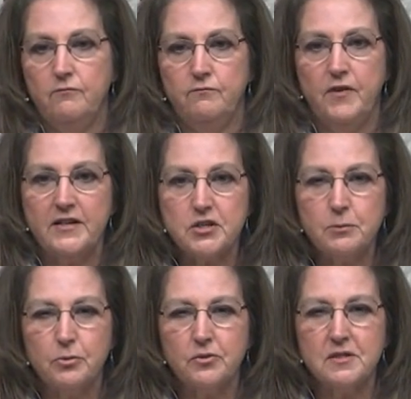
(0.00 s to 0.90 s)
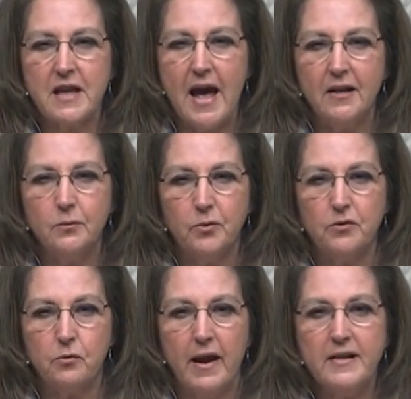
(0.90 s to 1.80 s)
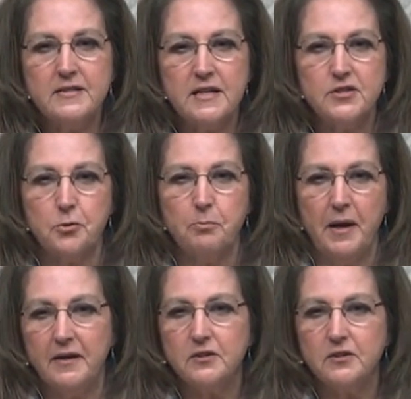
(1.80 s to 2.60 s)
vegetable salad with grains as your base.